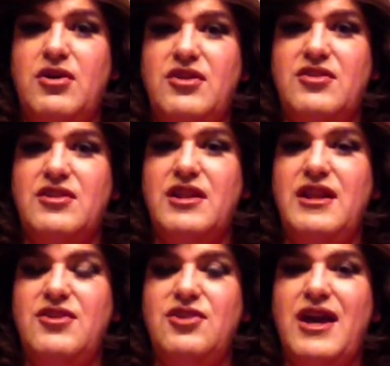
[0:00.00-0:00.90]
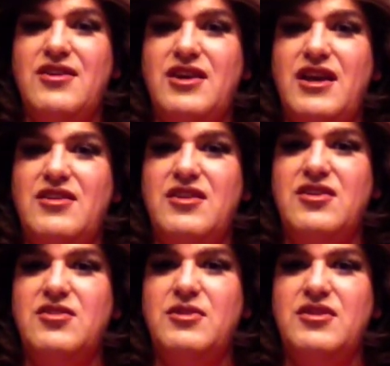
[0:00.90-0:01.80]
He's cleaning trash cans. He
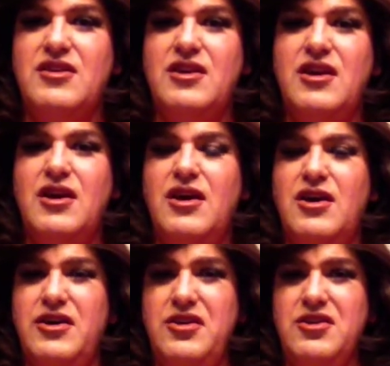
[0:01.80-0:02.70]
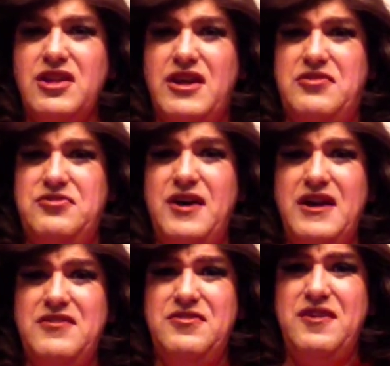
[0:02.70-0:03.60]
looks at me and said, "You look like a
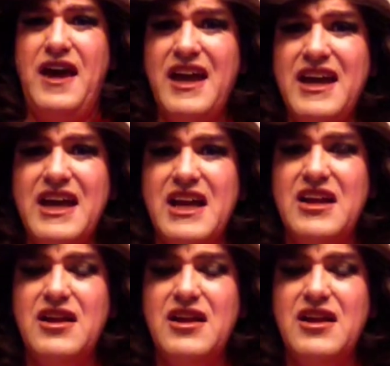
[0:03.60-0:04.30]
fucking faggot."